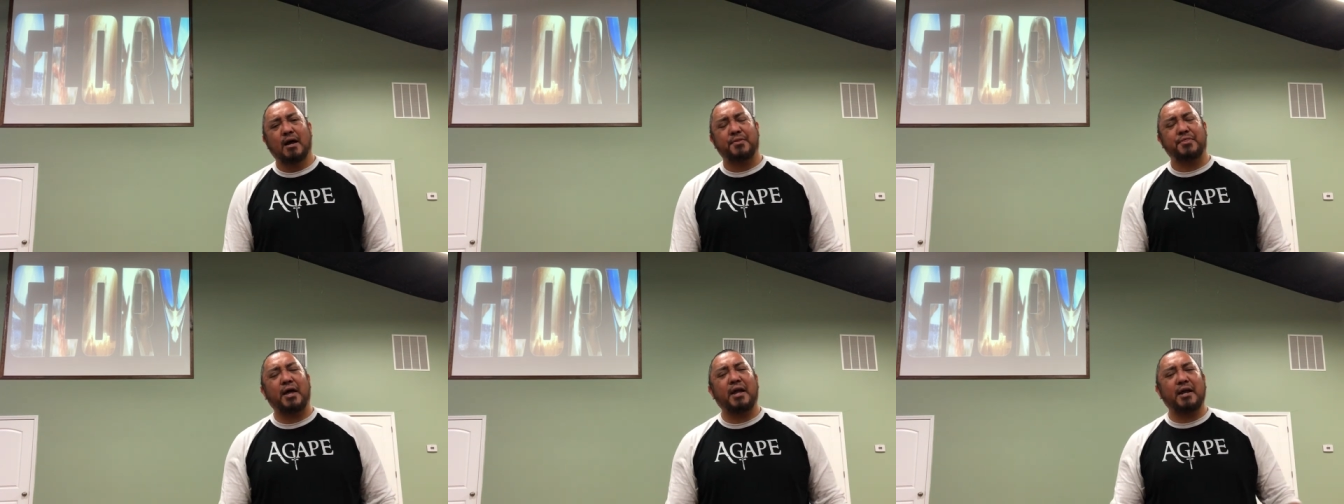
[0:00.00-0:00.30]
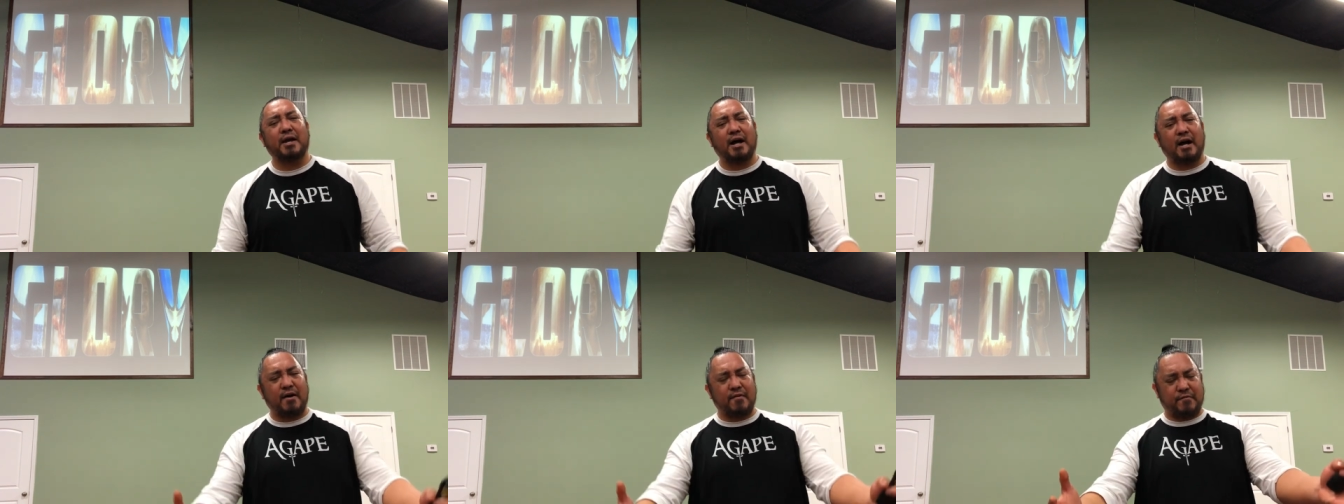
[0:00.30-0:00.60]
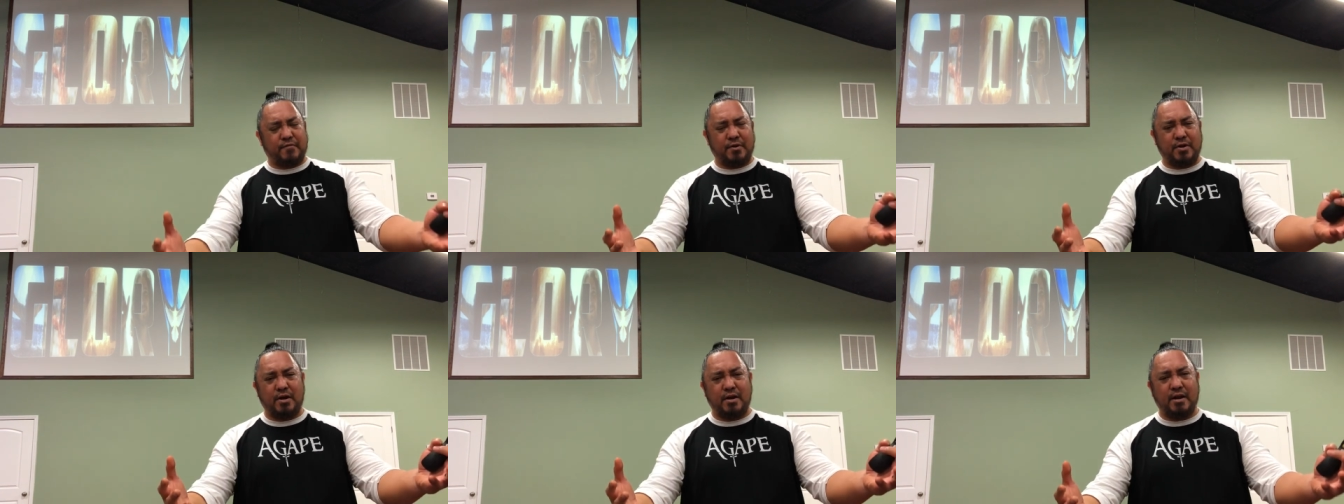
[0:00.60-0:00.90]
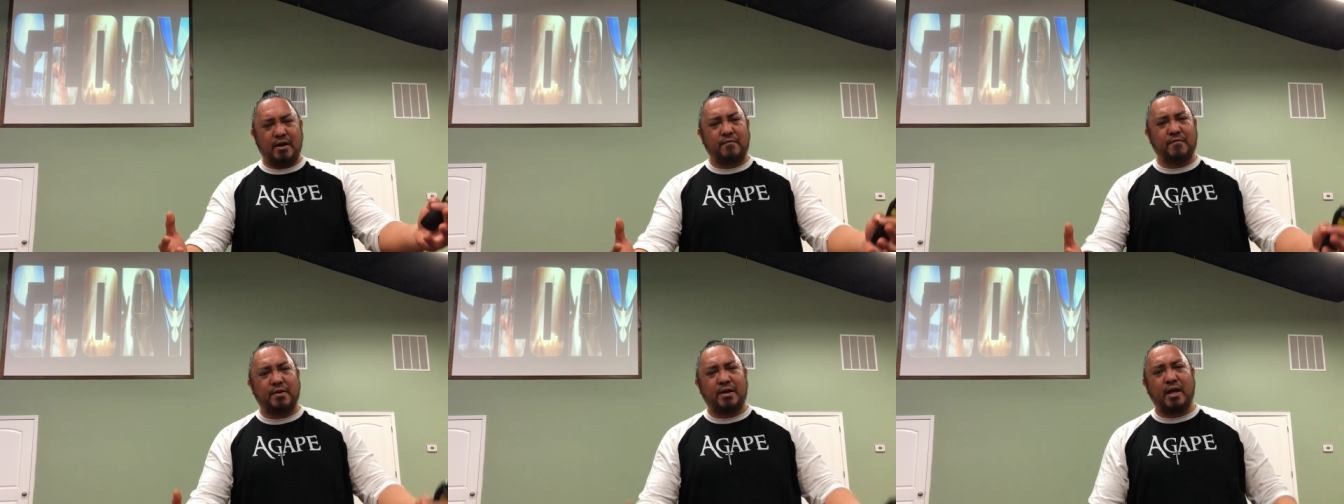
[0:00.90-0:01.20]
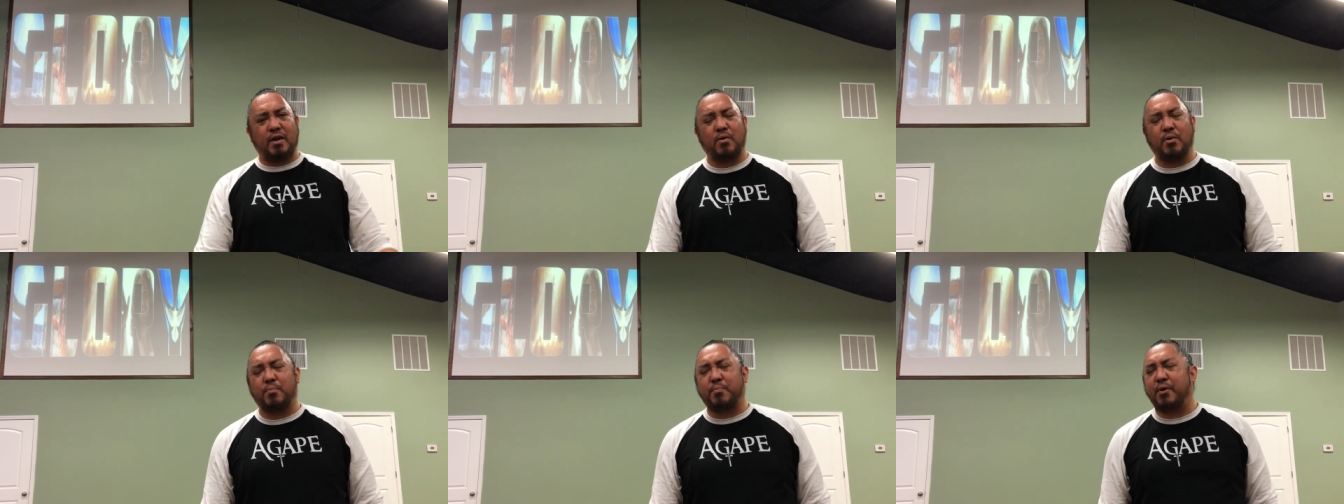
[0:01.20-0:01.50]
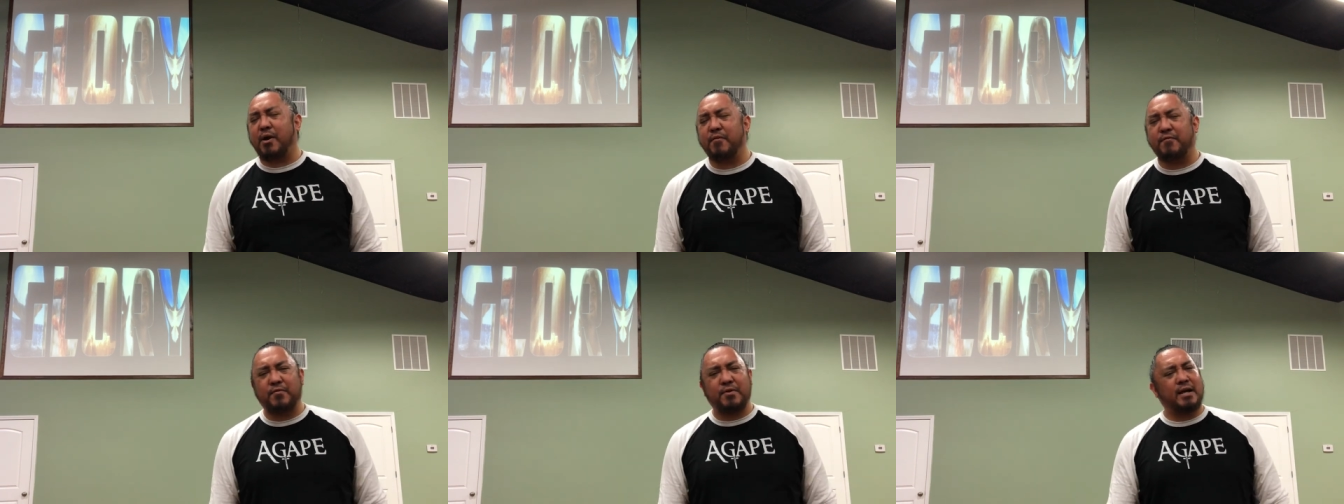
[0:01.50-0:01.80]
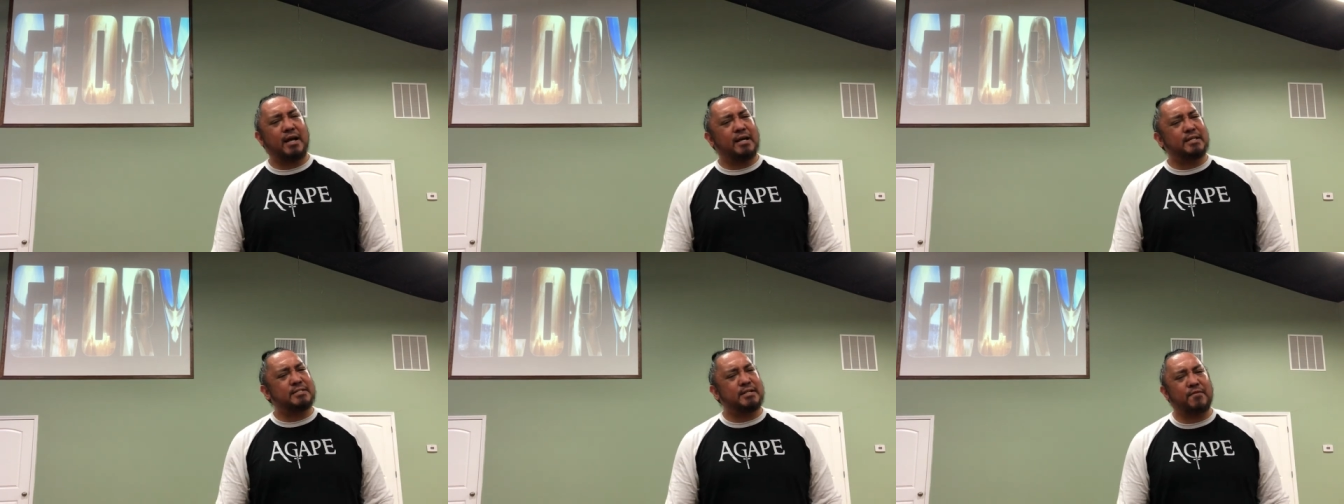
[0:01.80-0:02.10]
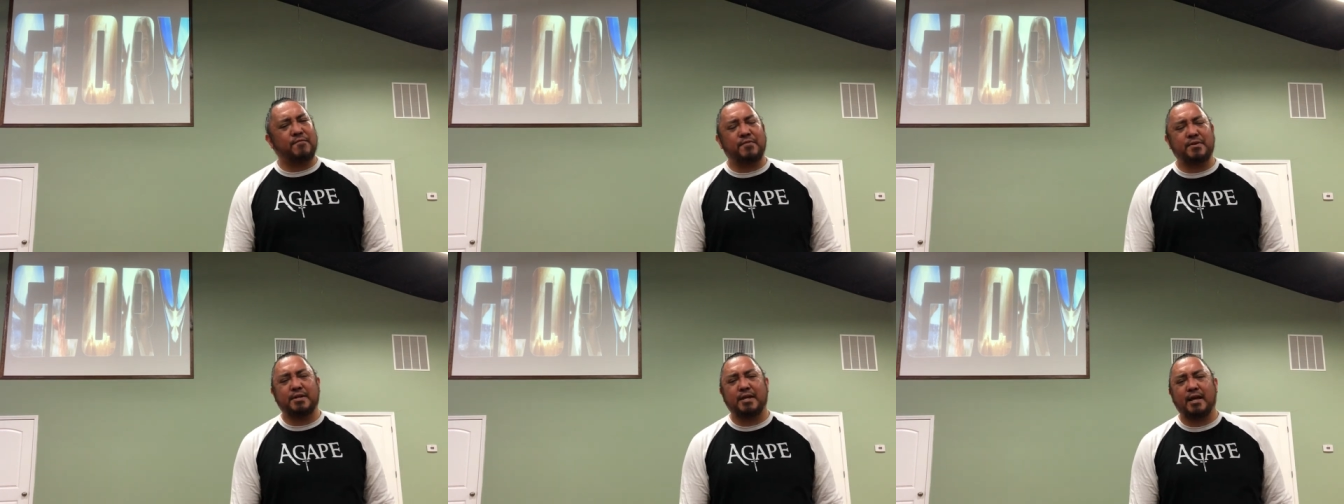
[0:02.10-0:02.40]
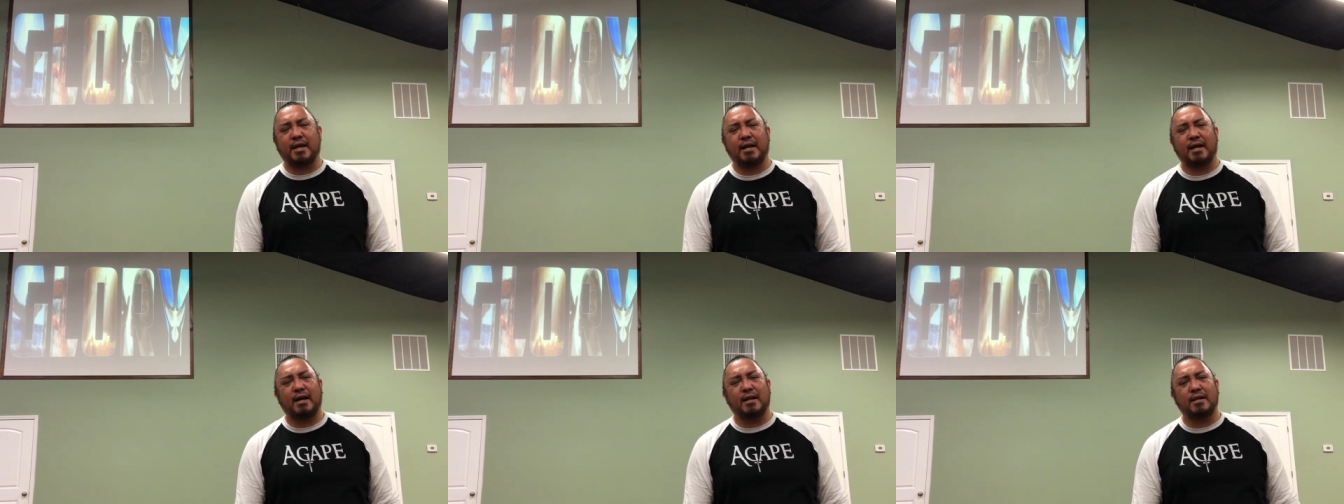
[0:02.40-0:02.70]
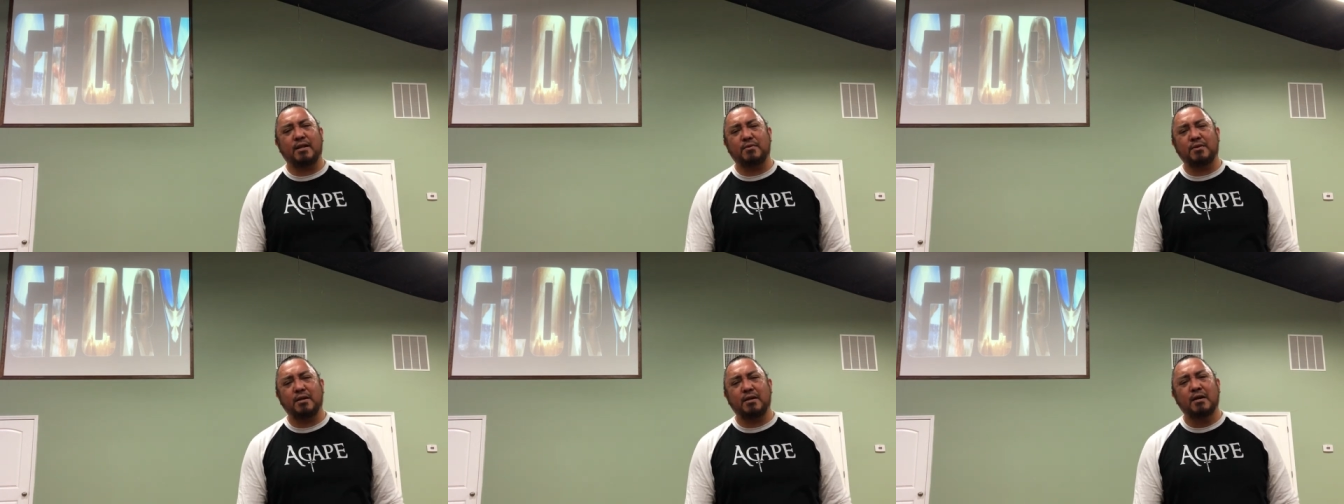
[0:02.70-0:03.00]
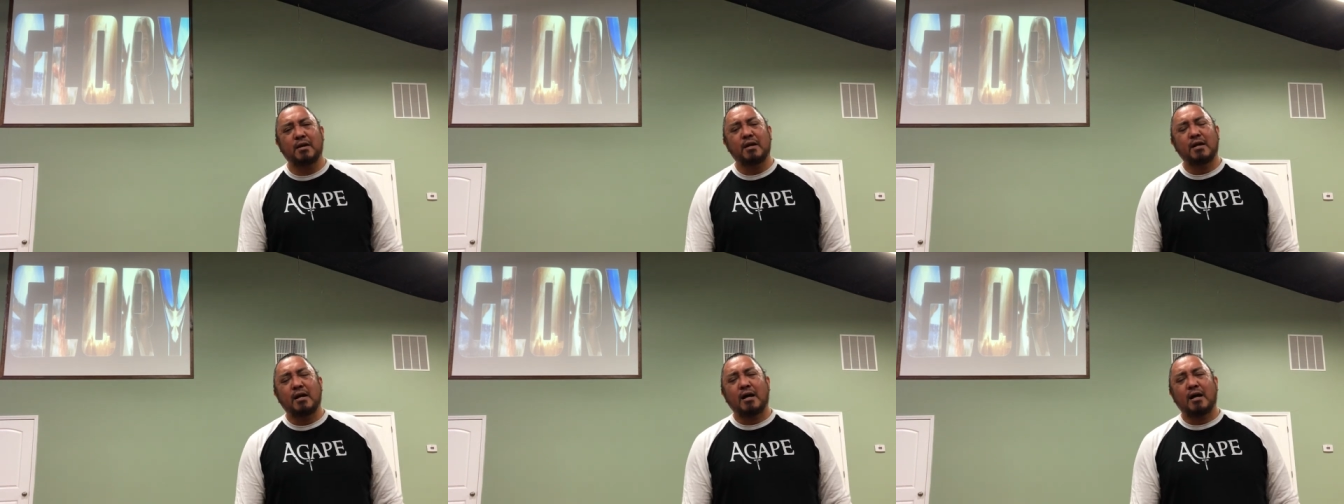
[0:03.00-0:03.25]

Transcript: Thank God for y'all every day. We pray for you guys every day. Hallelujah.